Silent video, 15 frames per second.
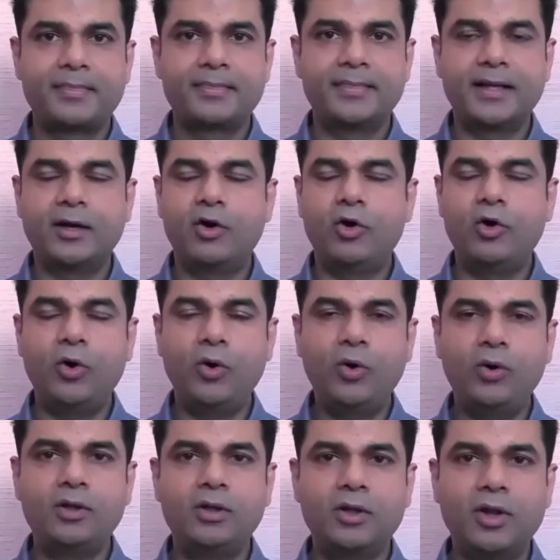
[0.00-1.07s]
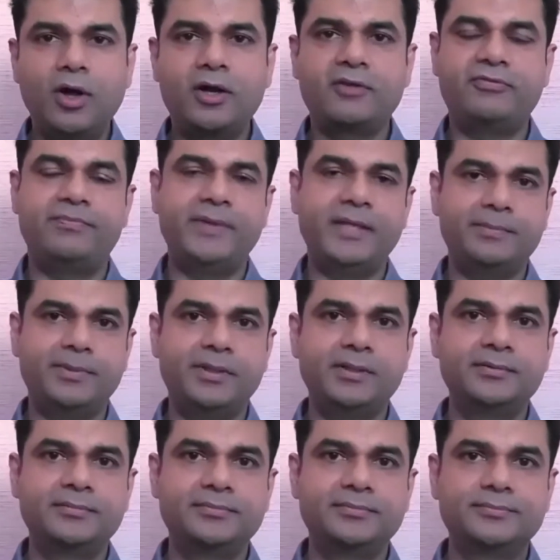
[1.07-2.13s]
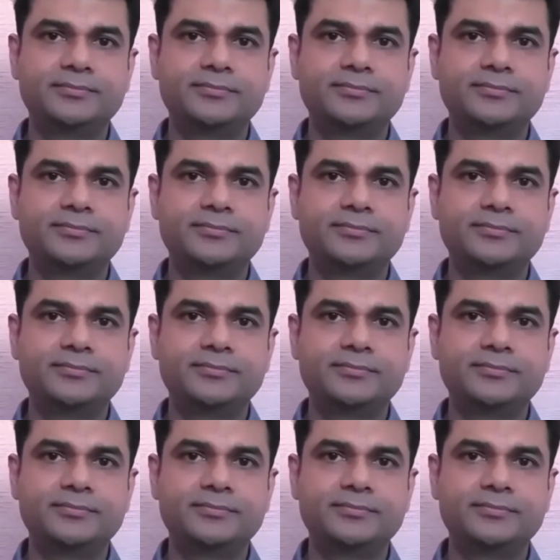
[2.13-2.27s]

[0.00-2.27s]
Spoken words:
There are a whole lot of people